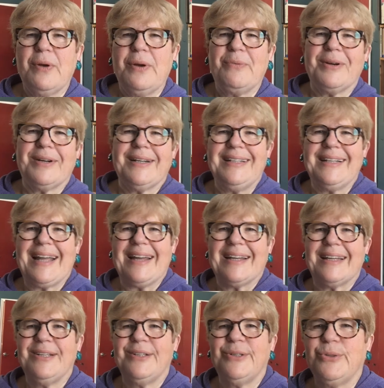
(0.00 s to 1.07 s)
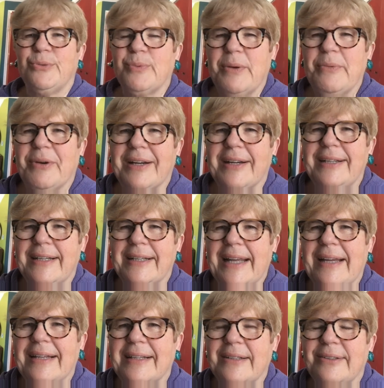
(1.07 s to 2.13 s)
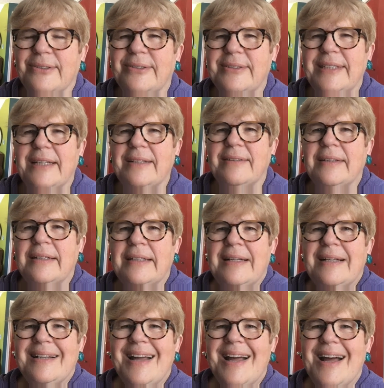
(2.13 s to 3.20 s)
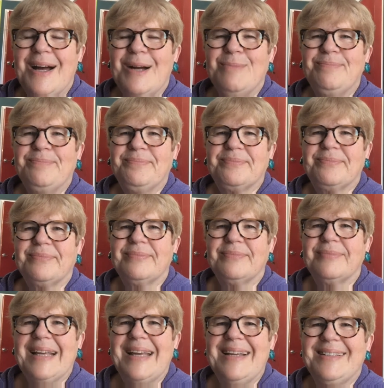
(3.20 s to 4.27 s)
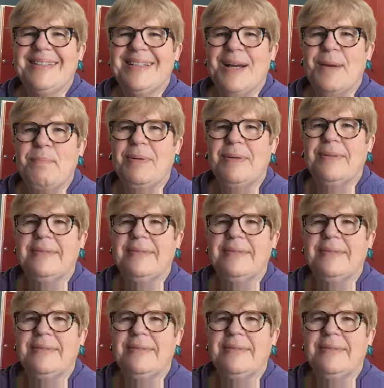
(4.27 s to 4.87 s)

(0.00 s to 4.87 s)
we were going to get killed, we were going to get killed, and um, ended up